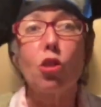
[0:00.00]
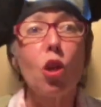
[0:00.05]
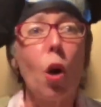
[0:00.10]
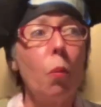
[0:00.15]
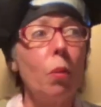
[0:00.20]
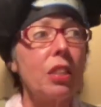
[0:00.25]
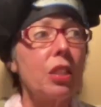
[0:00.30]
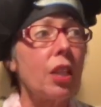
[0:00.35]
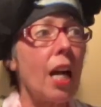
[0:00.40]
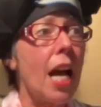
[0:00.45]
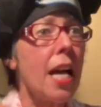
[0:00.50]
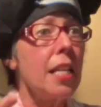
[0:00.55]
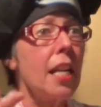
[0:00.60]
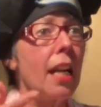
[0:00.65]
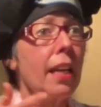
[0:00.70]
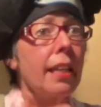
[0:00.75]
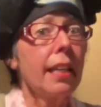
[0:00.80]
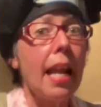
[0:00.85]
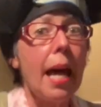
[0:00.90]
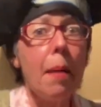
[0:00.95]
So it's kind
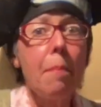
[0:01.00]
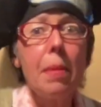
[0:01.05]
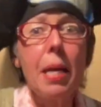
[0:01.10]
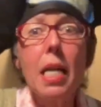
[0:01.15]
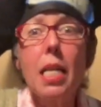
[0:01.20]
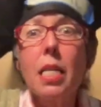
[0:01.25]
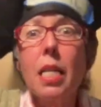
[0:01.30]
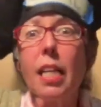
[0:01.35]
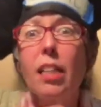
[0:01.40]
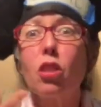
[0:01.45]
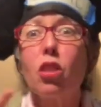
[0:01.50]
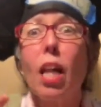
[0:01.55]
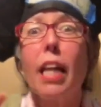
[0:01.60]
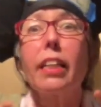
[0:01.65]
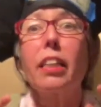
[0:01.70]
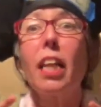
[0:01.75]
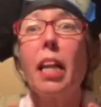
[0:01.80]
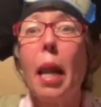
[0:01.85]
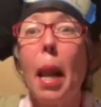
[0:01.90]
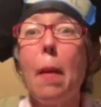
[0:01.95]
of lemon. It's
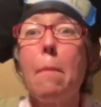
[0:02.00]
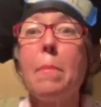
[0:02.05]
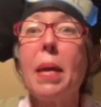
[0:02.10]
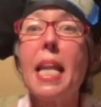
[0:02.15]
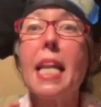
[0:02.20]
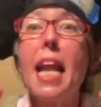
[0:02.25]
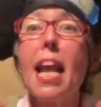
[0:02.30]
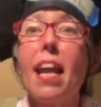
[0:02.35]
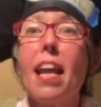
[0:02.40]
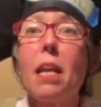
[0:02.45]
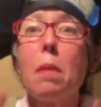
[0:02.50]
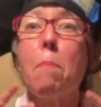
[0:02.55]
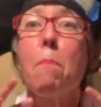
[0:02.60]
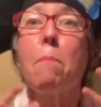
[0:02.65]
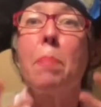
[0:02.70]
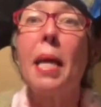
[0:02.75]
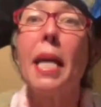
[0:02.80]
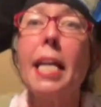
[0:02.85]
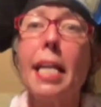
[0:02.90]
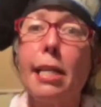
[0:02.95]
like lemonade
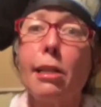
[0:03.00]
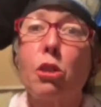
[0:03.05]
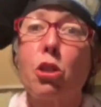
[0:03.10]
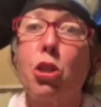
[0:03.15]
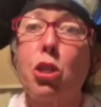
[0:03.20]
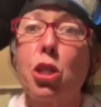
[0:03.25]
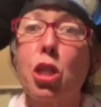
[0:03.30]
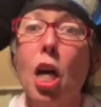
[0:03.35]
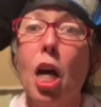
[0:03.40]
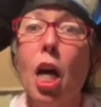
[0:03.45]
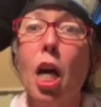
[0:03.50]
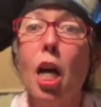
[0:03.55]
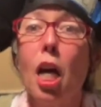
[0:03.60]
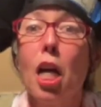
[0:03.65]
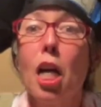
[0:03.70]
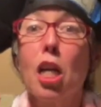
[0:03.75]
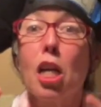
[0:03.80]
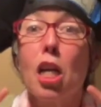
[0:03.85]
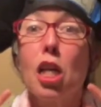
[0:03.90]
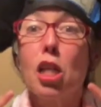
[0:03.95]
peach
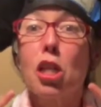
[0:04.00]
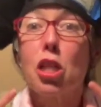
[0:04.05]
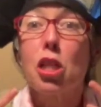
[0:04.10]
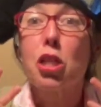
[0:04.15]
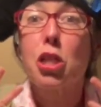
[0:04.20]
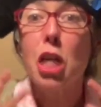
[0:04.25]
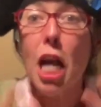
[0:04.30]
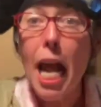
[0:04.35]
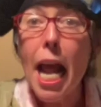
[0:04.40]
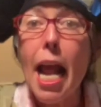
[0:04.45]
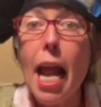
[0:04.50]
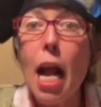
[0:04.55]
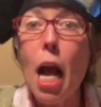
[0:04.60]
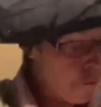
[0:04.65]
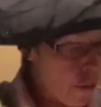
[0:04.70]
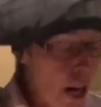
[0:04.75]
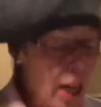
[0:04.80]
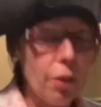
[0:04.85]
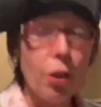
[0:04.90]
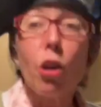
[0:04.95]
jam.
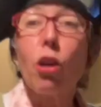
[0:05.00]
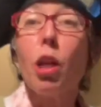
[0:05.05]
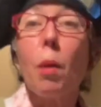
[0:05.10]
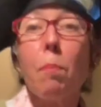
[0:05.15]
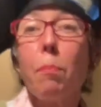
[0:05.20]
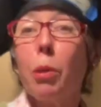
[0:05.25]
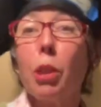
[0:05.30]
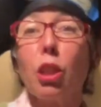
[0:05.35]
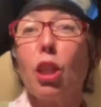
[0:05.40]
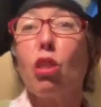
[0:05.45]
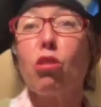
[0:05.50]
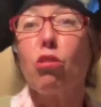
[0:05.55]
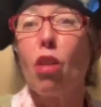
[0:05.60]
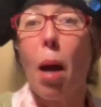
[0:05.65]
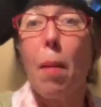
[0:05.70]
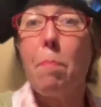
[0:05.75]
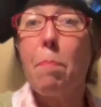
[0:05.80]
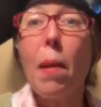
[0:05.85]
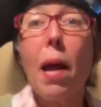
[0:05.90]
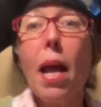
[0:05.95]
you can put this
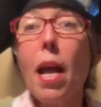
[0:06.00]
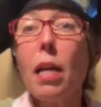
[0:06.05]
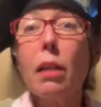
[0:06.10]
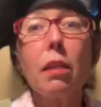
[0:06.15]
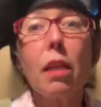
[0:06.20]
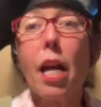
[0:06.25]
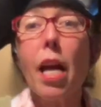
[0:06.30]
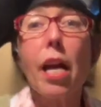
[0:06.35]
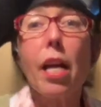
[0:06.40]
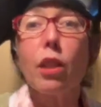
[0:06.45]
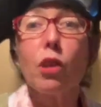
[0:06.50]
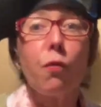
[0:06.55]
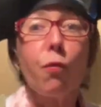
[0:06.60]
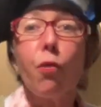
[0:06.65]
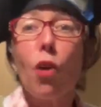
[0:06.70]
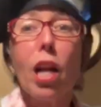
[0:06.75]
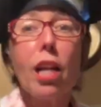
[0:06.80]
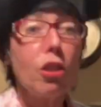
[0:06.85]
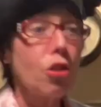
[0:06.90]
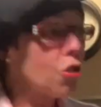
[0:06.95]
on pancakes,
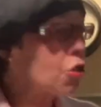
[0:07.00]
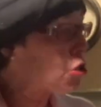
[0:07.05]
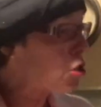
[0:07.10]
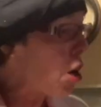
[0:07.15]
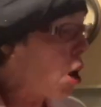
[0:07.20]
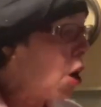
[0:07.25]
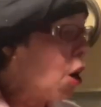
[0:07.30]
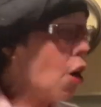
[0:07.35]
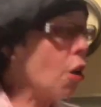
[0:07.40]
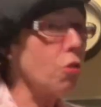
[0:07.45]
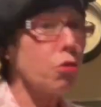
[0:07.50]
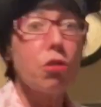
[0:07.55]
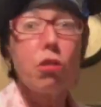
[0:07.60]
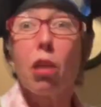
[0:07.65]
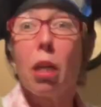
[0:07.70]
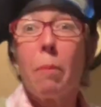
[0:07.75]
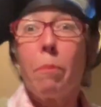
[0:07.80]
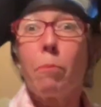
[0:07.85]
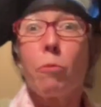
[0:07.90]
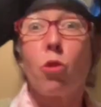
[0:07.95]
French toast,
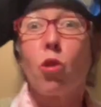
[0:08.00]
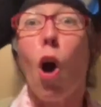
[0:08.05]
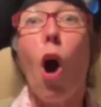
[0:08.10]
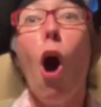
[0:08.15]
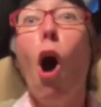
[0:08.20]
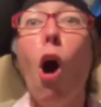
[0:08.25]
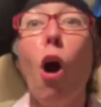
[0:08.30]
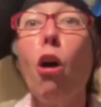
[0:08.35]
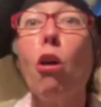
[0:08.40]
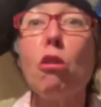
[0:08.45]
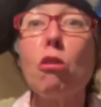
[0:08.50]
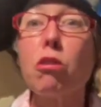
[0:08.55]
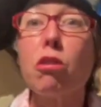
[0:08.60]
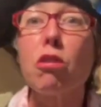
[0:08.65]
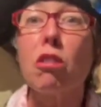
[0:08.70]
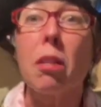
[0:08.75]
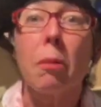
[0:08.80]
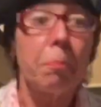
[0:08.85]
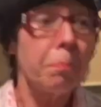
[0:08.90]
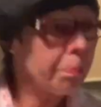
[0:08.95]

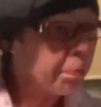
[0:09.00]
toast.